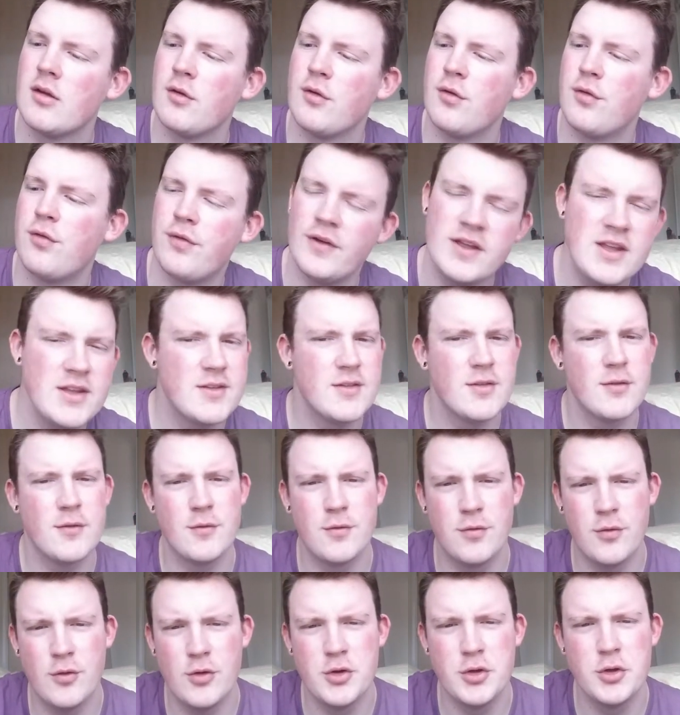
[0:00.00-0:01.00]
"Fight
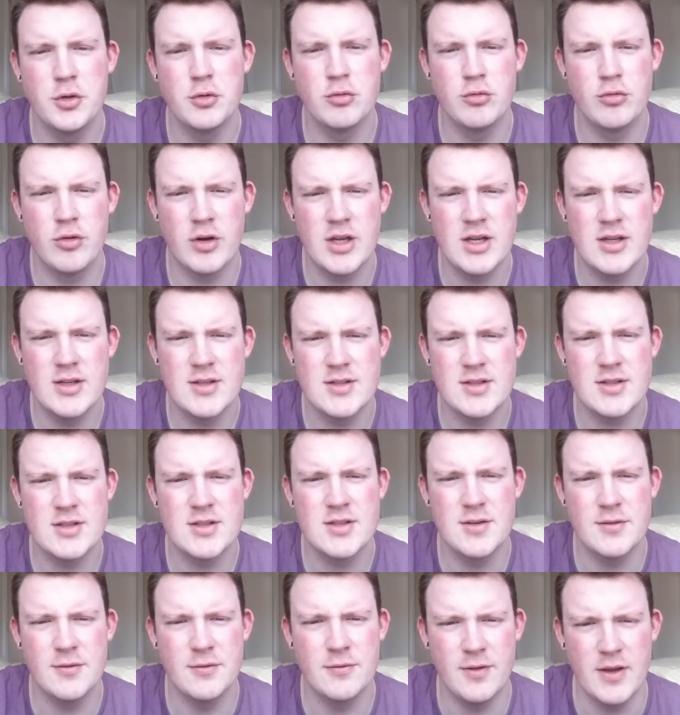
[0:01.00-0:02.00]
for your right
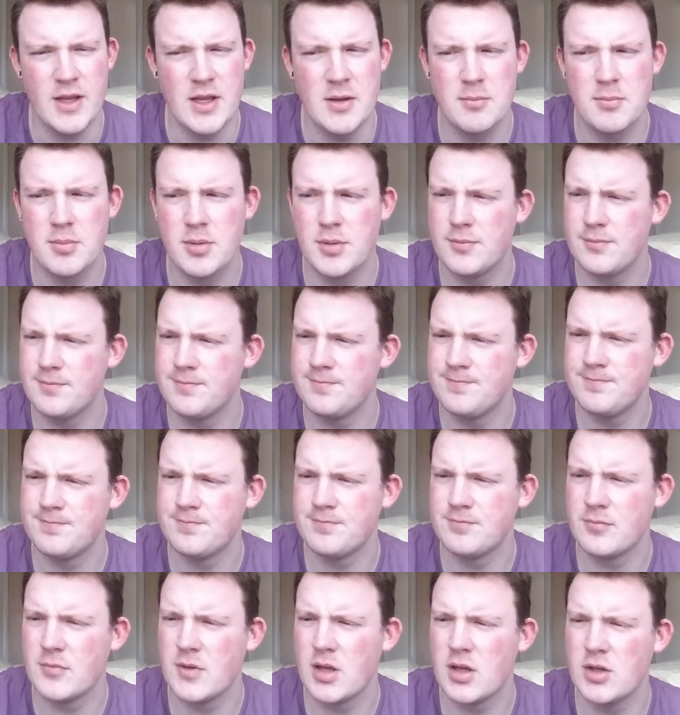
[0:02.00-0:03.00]
to vape.
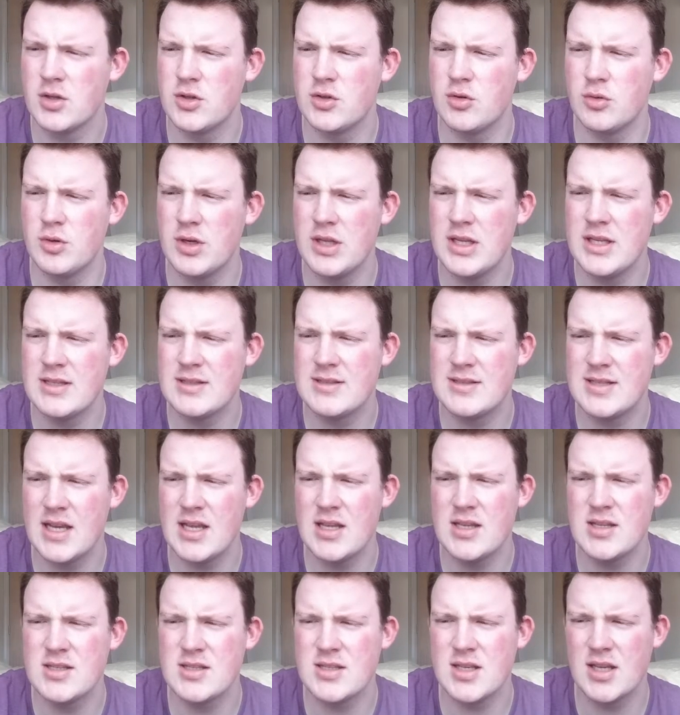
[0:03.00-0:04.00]
Donate
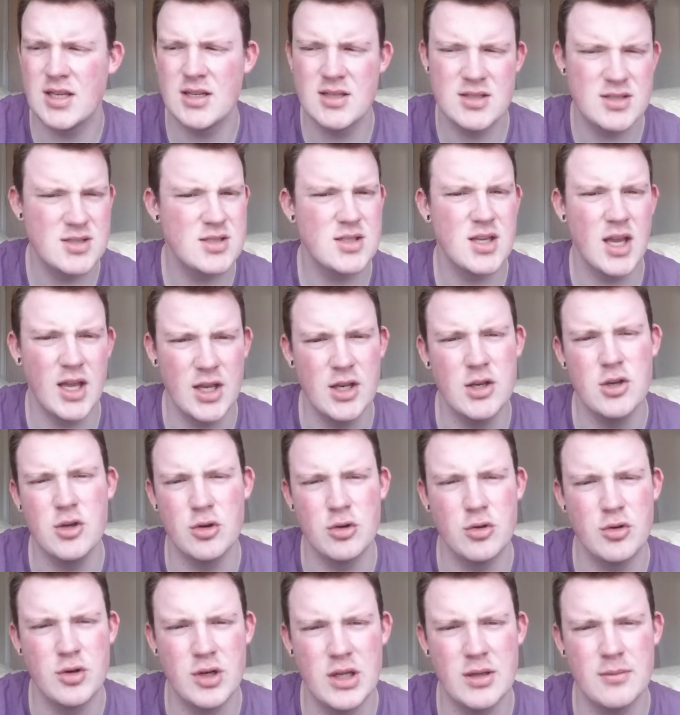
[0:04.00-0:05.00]
10 cents in
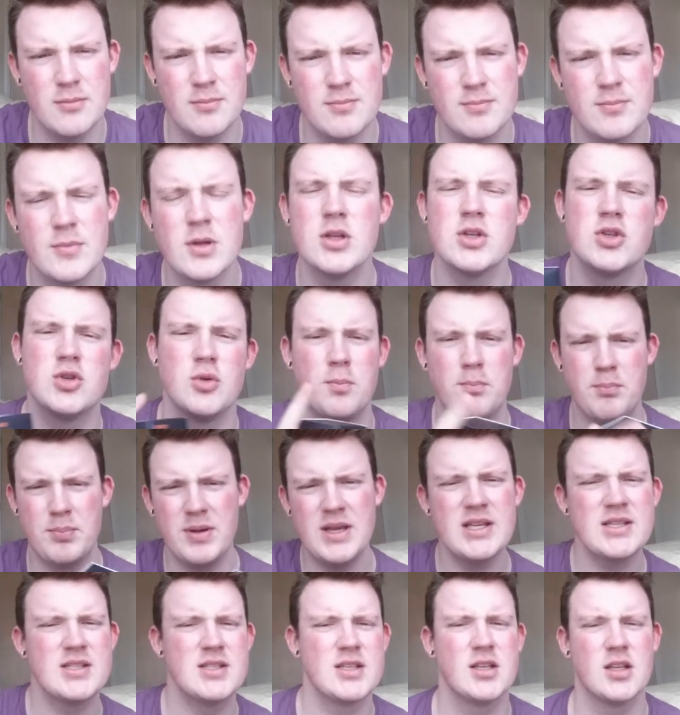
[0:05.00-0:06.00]
your name." So
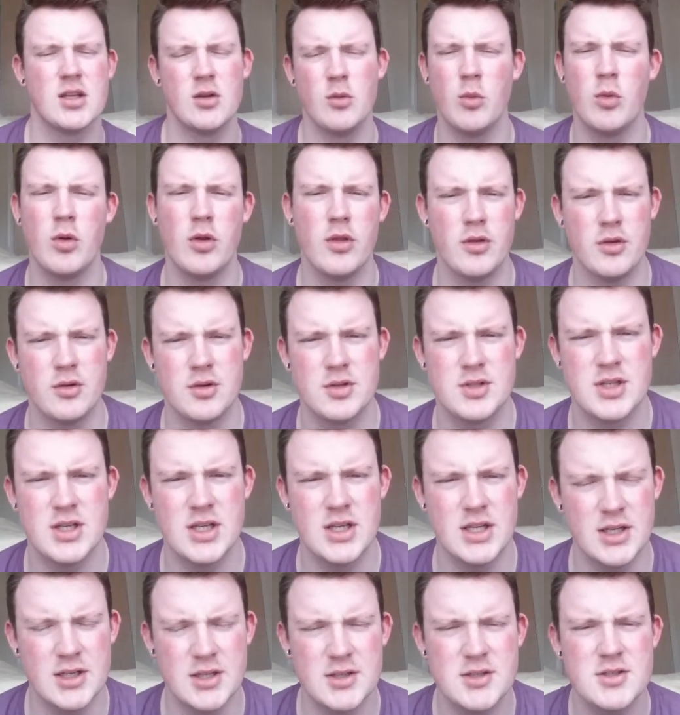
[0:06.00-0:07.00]
basically what they're
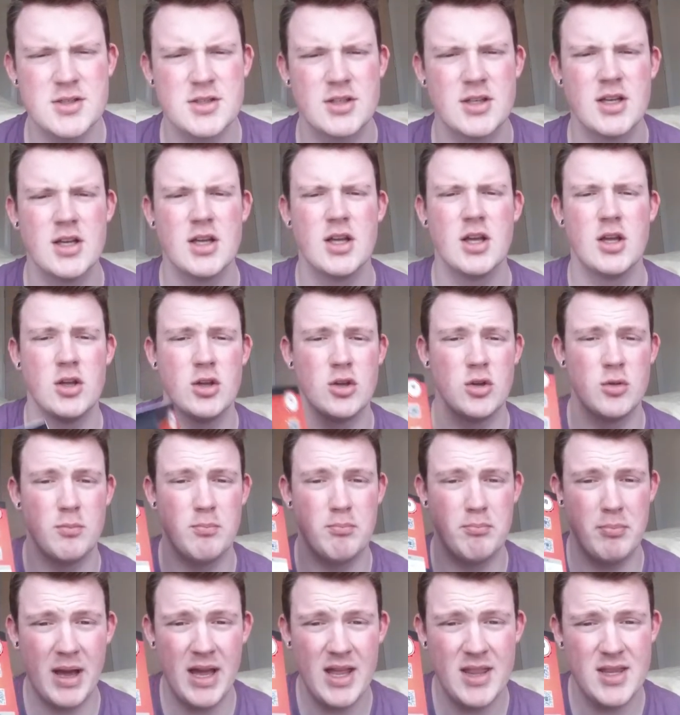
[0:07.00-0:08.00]
saying is,
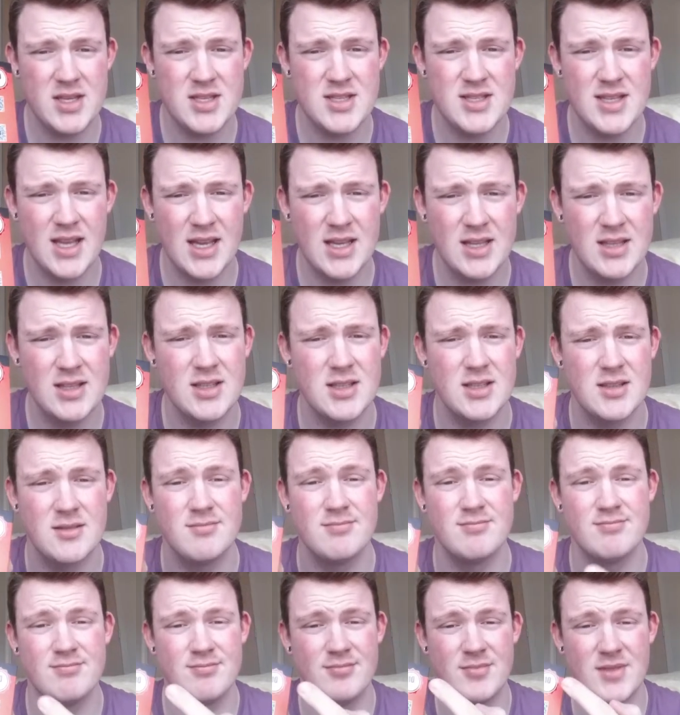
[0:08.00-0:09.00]
buy this tank,
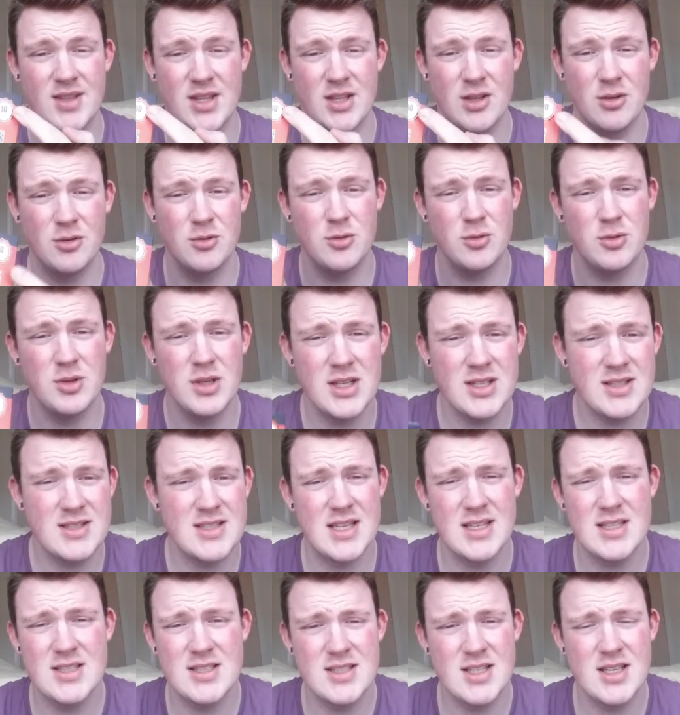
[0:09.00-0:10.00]
they'll donate
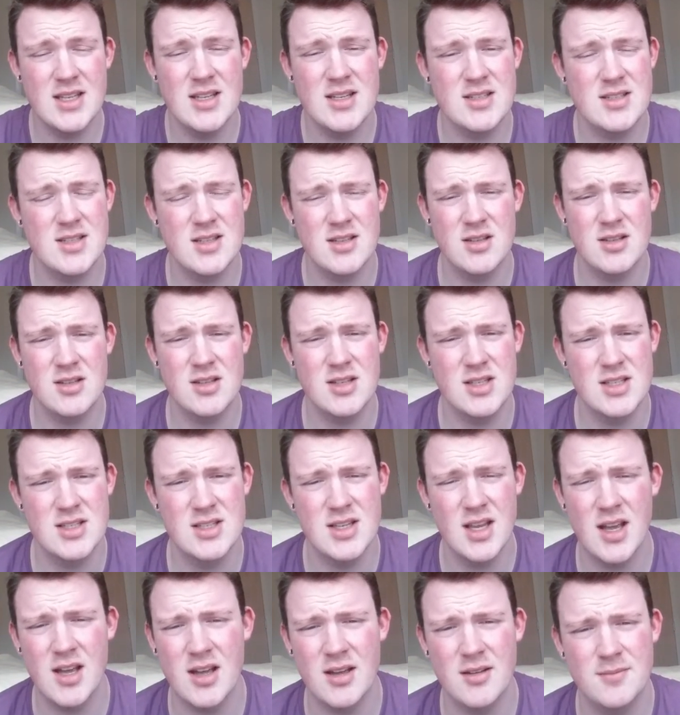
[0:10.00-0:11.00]
10 cents to the
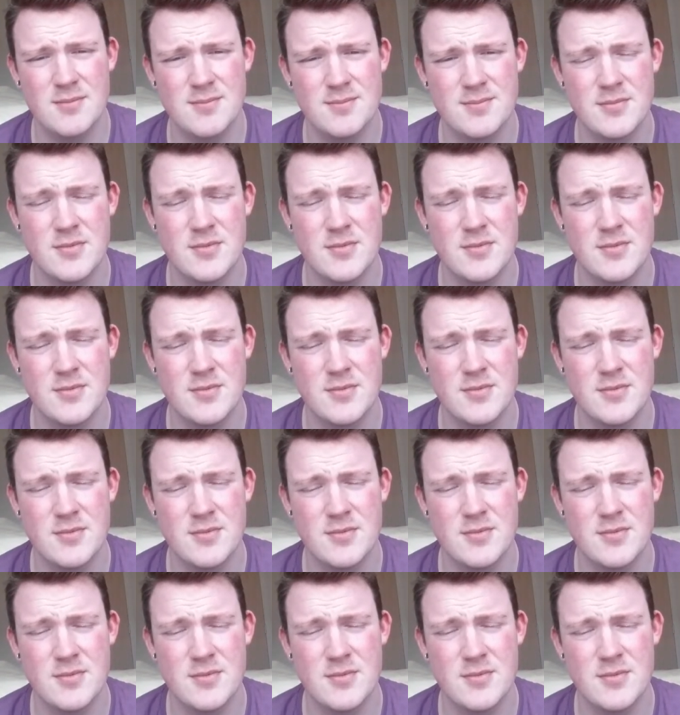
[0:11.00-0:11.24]
CASA